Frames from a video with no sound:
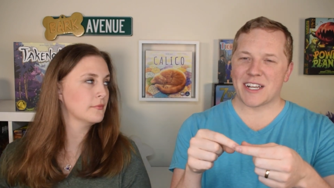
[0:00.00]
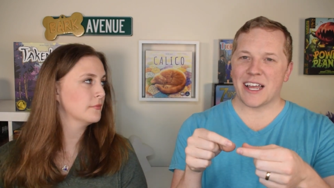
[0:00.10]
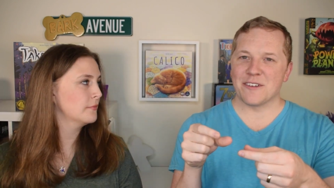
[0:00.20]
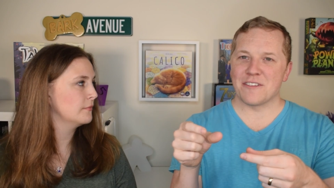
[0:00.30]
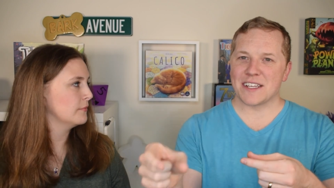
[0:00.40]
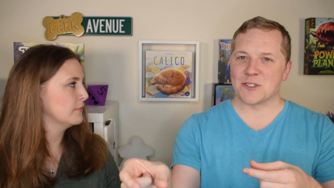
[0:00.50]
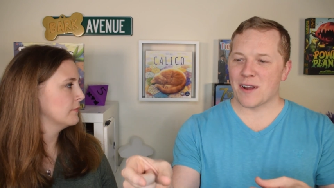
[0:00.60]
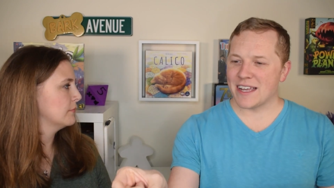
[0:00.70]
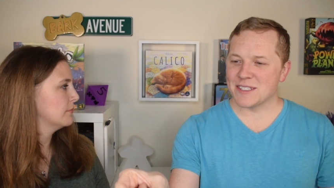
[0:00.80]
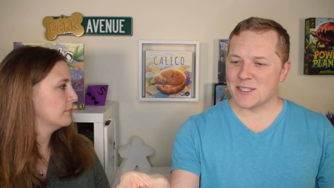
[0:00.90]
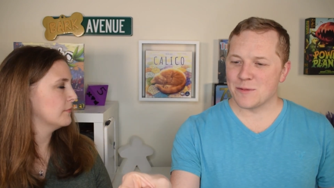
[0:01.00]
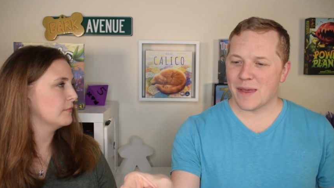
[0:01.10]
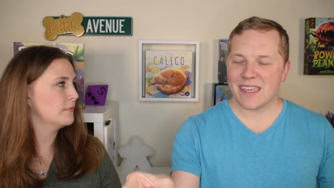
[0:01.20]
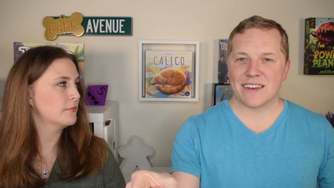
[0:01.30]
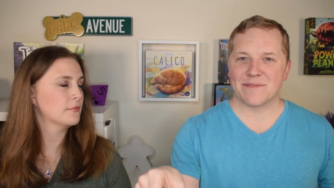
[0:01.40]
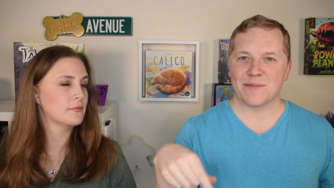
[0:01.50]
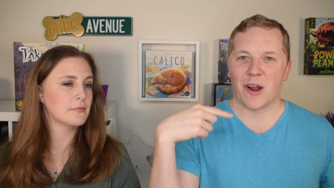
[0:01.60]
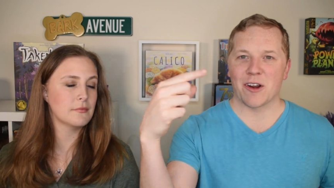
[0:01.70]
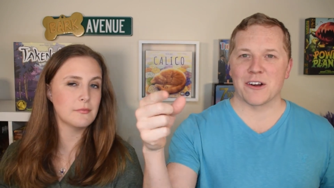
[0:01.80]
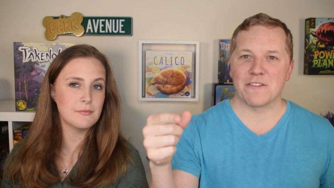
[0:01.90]
Speaker 1: kind of like trying to make it
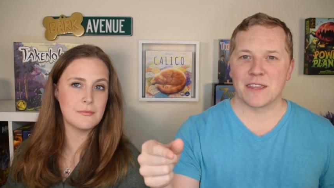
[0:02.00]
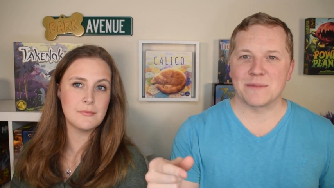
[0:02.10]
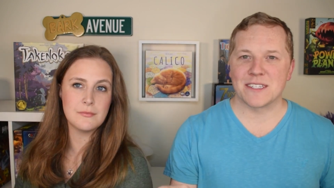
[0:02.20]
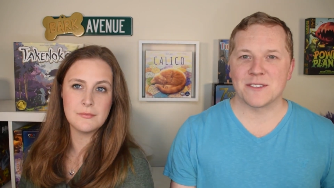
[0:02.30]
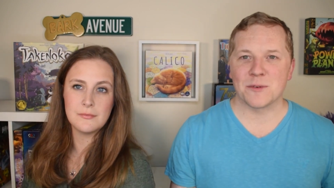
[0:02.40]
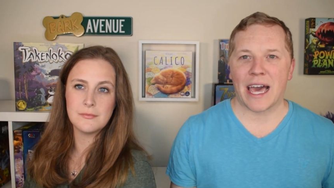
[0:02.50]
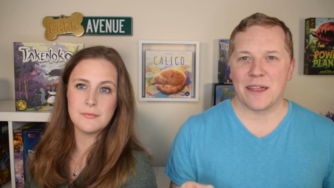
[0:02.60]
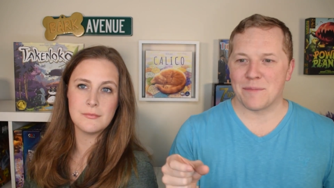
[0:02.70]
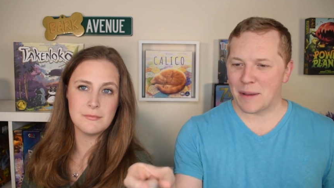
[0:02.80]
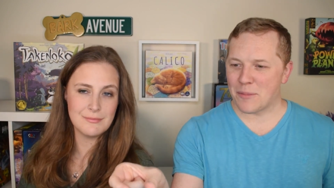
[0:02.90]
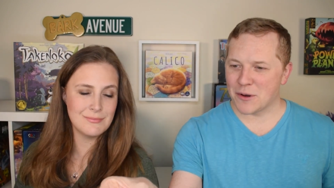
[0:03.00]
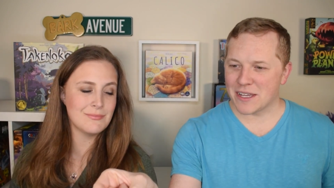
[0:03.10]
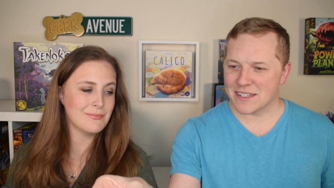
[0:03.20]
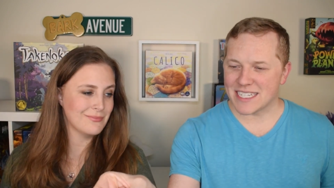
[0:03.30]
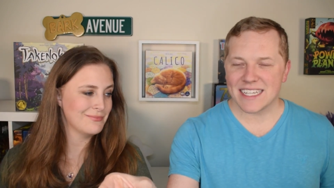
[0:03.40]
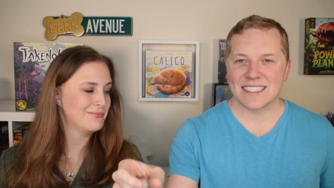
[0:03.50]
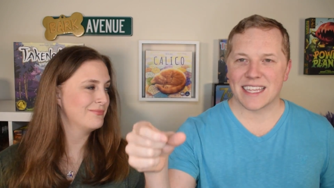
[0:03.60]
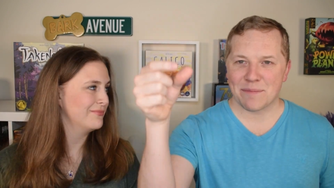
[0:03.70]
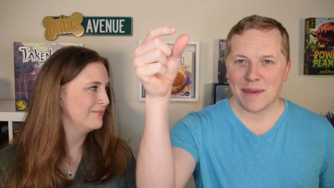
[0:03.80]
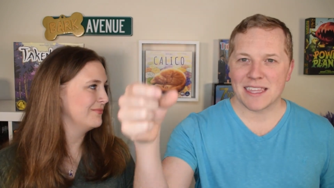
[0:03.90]
harder for them to do that by putting dice
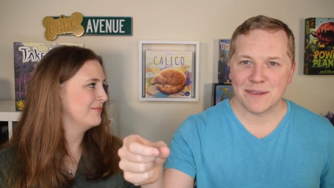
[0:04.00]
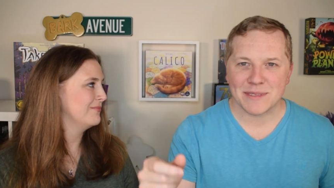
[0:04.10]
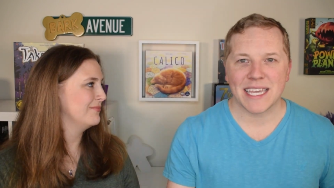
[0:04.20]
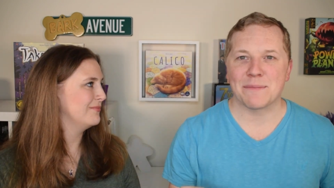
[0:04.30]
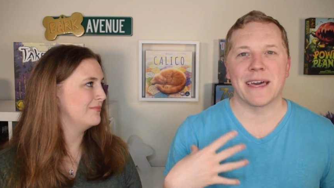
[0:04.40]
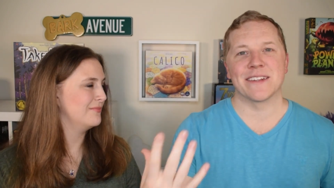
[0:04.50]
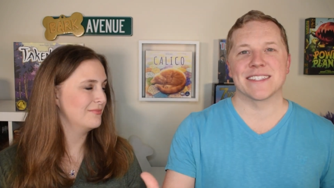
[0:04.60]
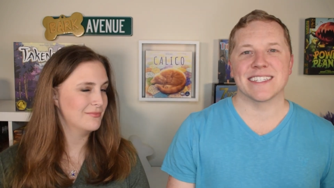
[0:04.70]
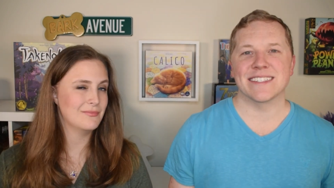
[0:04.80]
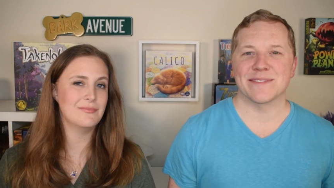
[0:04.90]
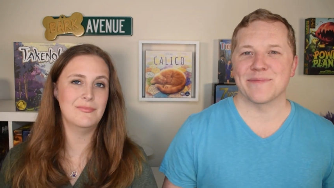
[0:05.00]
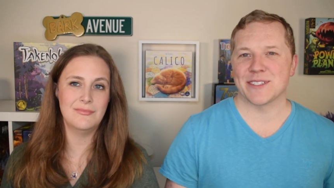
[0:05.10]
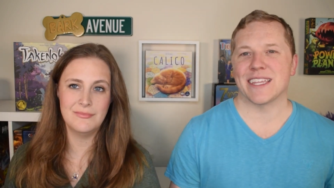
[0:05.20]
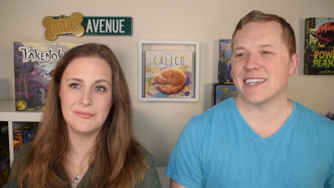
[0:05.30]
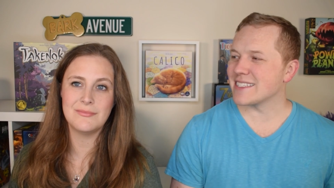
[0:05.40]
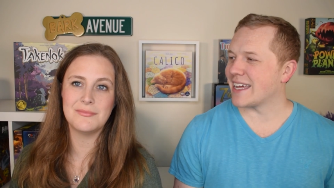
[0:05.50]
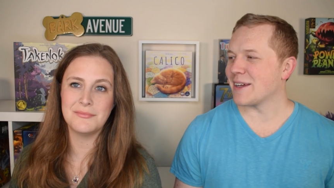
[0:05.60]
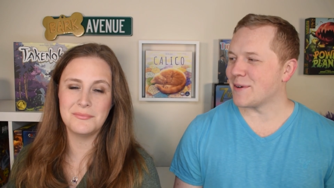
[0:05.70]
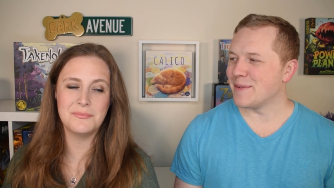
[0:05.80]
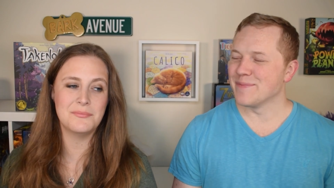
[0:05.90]
that make them take penalties, mm-hmm. which I mm-hmm. think is kind
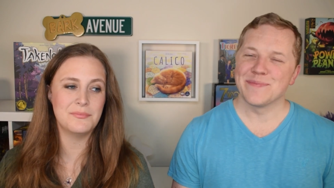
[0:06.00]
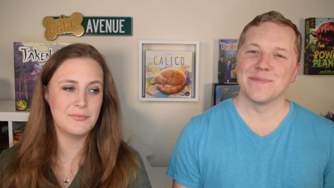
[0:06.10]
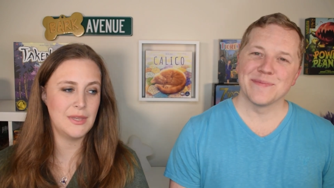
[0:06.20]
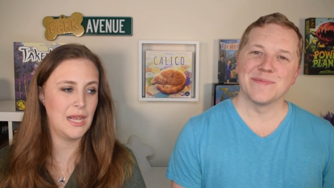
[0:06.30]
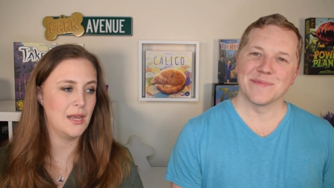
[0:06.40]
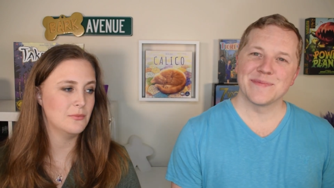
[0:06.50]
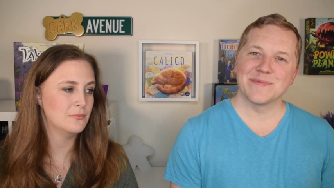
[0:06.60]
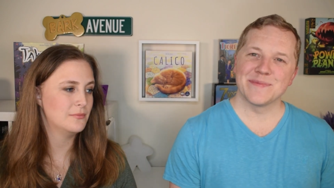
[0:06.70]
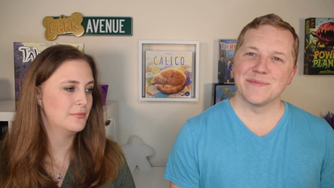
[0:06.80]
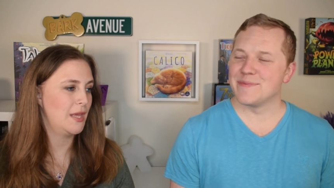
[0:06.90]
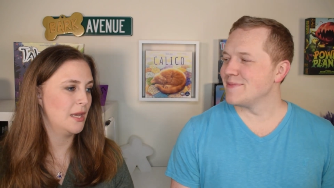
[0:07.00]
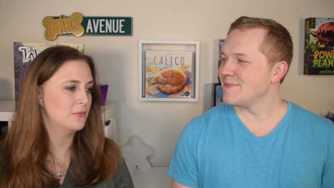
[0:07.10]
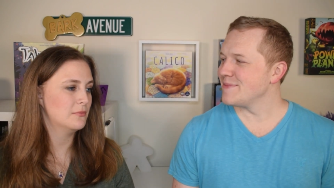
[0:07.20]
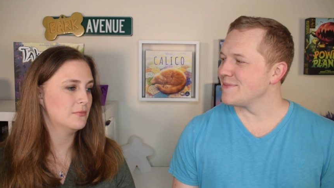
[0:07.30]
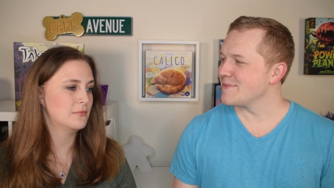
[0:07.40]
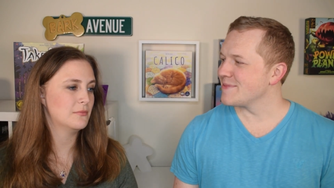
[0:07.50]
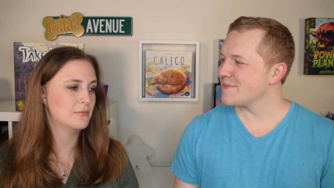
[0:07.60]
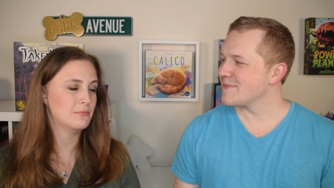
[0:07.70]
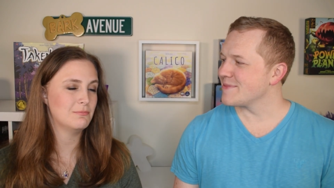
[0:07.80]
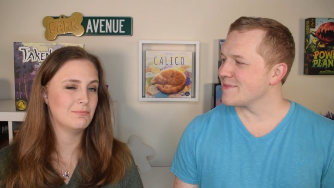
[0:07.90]
of cool.
Speaker 2: Mm-hmm. Yeah. Mm-hmm. Yeah.
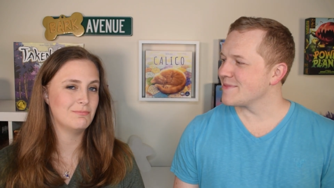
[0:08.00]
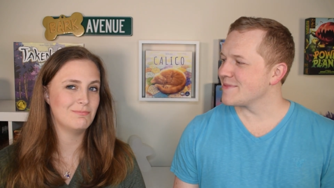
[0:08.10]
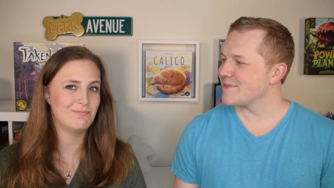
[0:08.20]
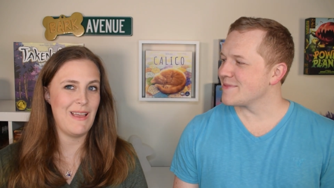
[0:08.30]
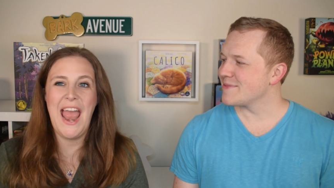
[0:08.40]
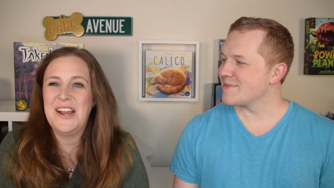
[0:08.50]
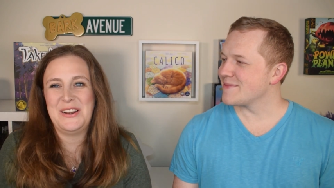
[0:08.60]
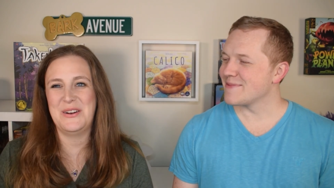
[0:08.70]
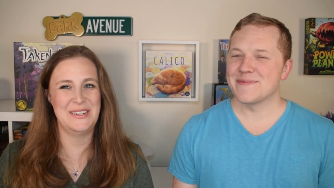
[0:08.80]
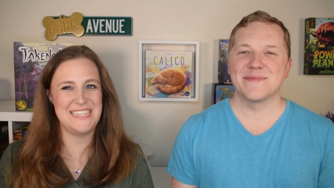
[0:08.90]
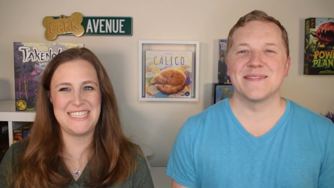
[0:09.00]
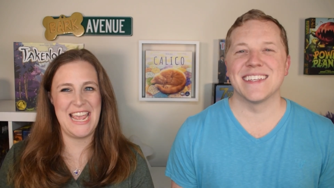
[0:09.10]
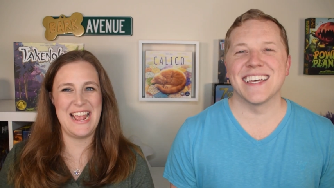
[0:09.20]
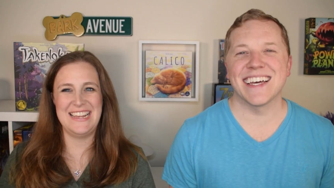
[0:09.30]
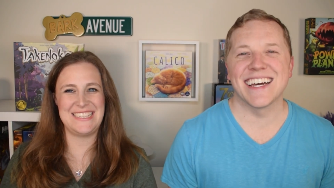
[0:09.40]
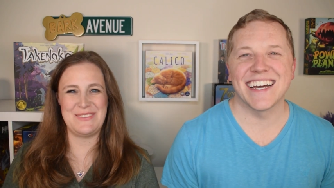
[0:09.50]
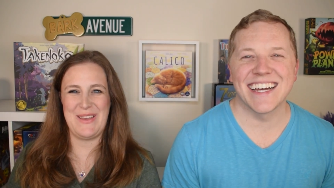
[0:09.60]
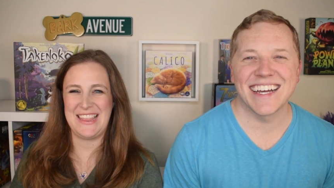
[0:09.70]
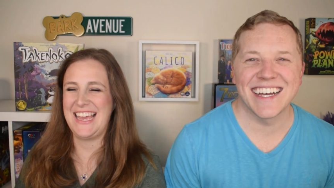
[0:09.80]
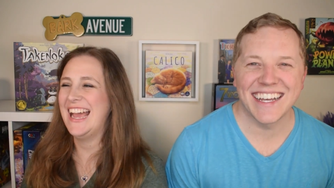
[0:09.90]
I don't know what to say else
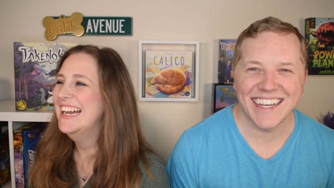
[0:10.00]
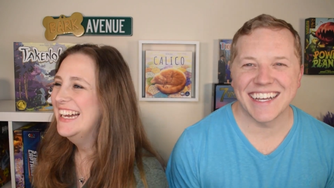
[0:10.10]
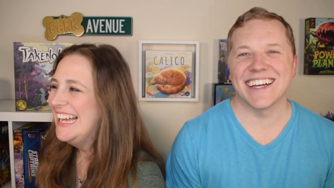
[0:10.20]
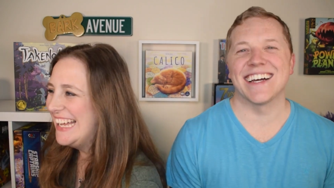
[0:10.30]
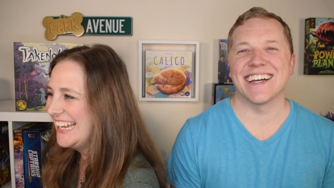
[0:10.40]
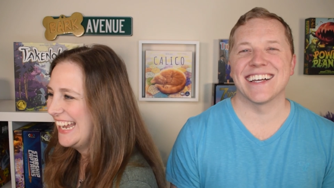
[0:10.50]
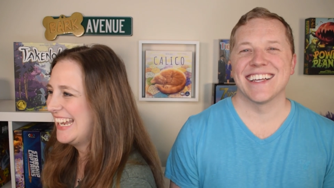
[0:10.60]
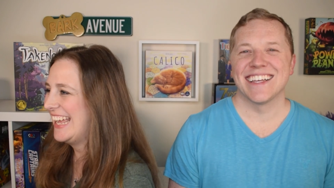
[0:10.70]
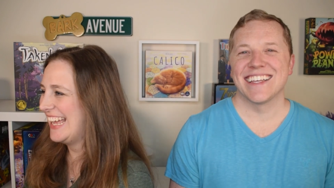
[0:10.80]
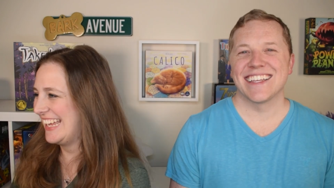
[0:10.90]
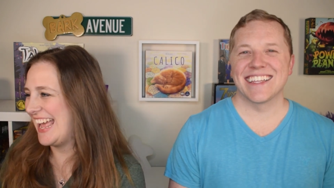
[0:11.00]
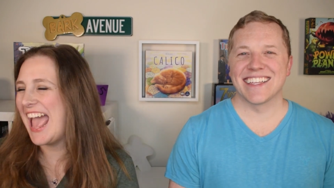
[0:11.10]
about that.